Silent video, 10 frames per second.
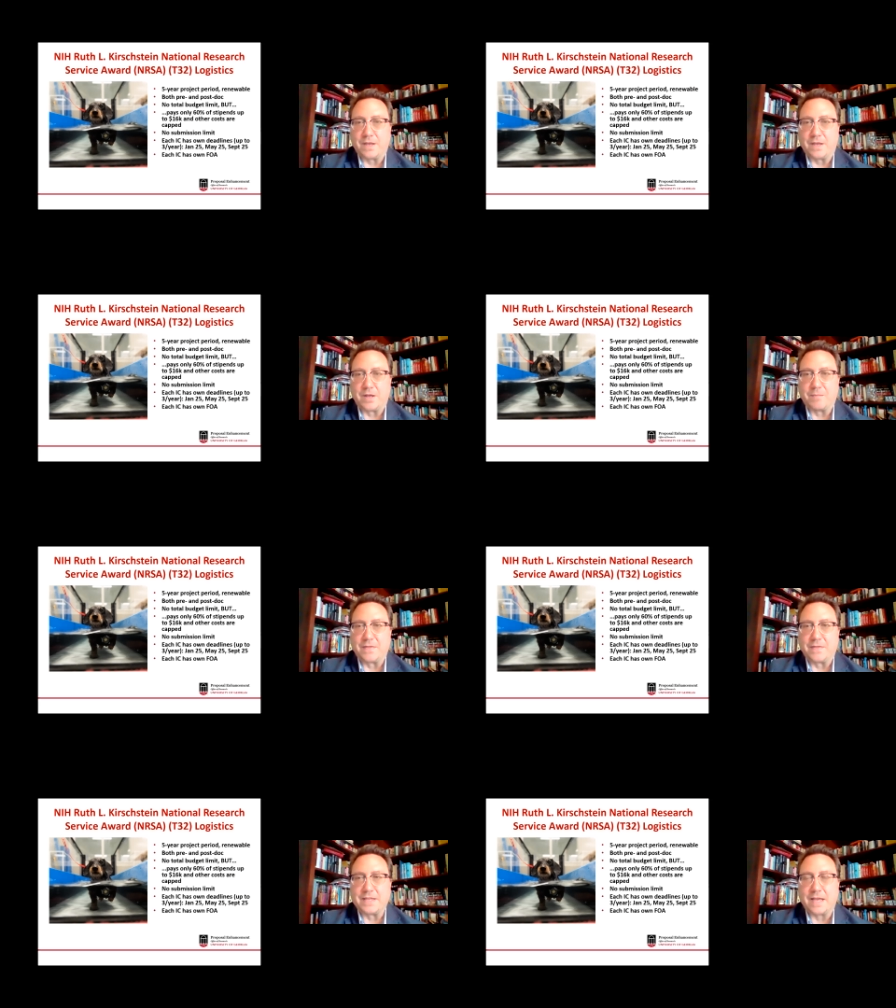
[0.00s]

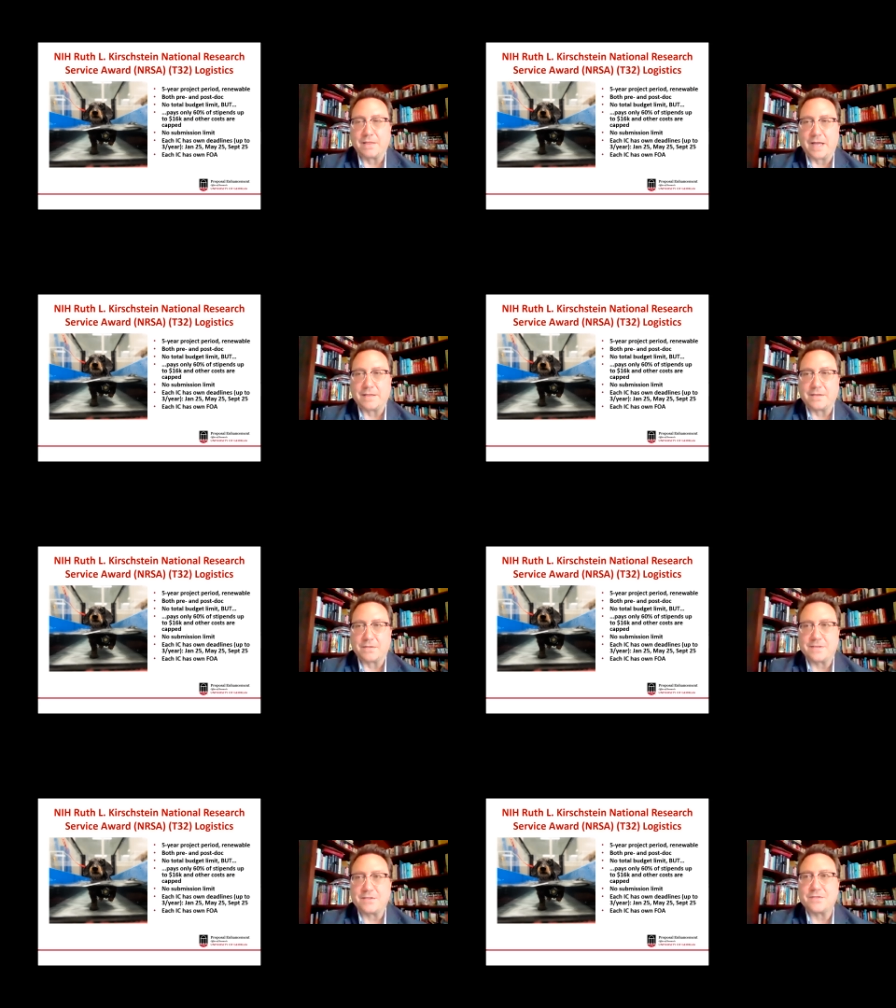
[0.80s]
And the deadline, so
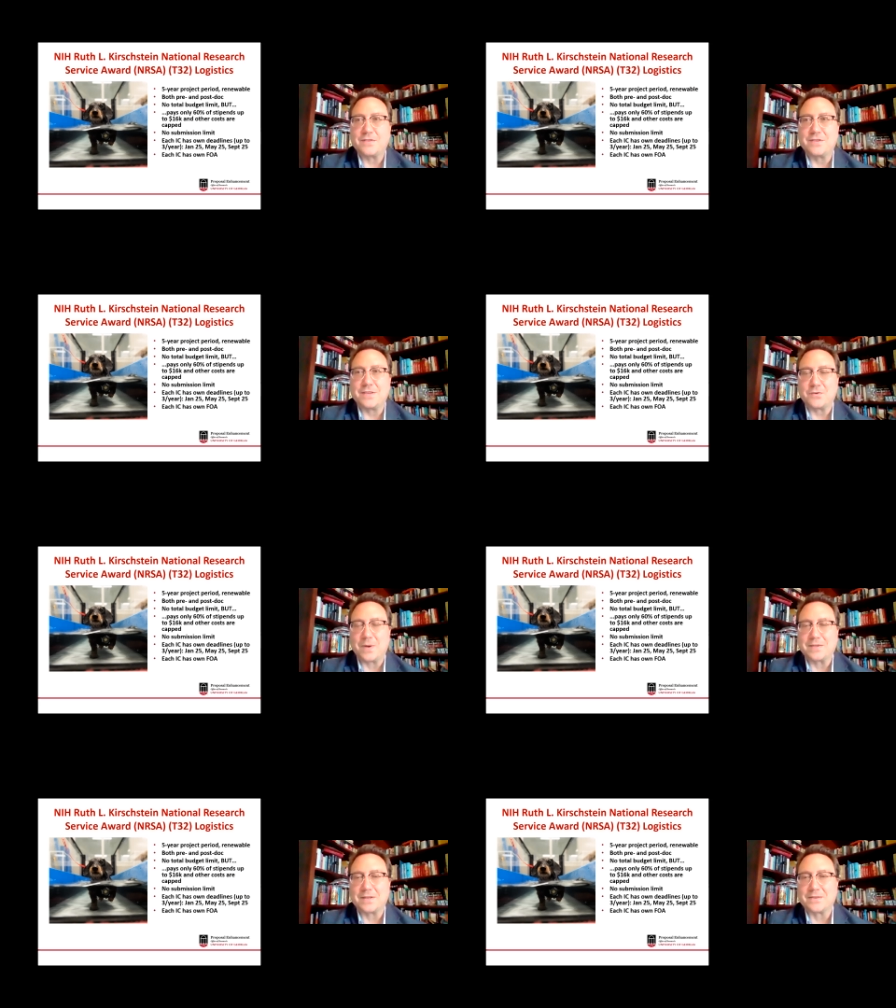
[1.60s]
the situation